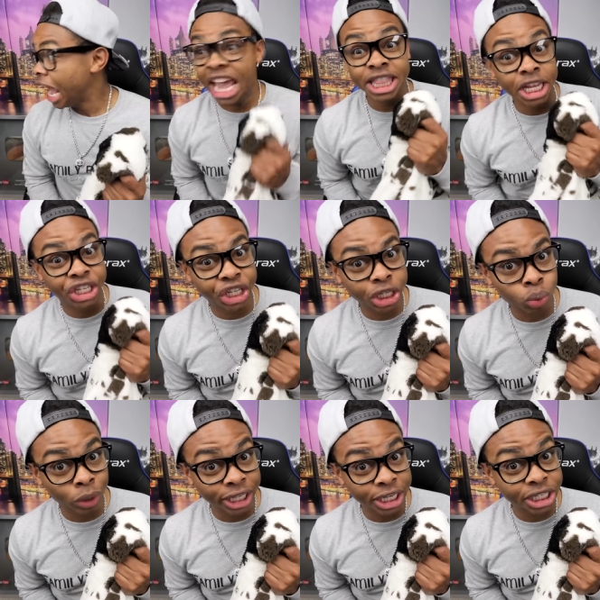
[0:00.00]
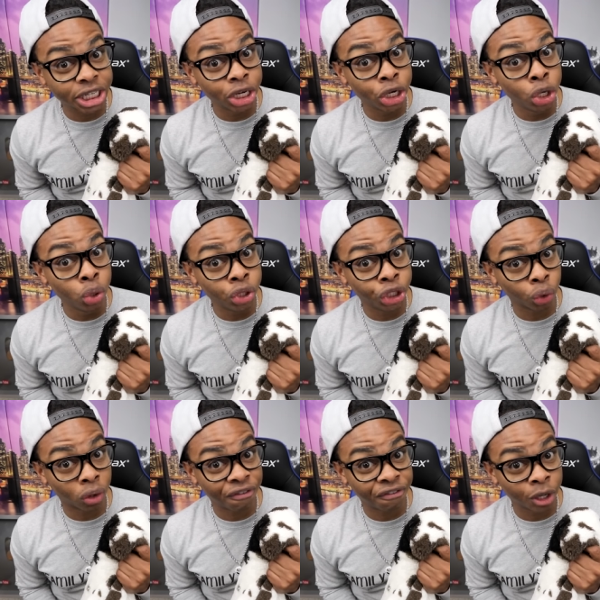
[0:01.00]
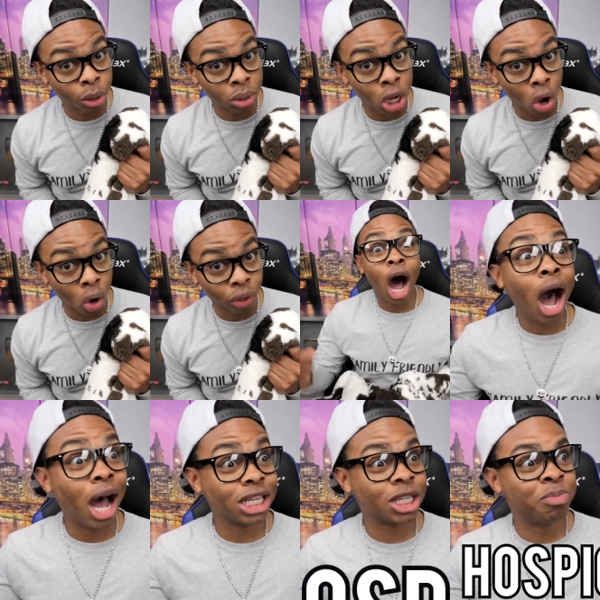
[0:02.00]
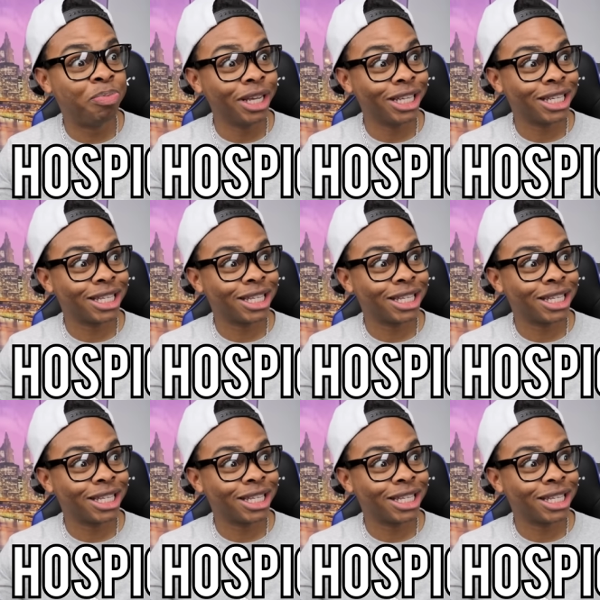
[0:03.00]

And they just released a new short film called Hospice,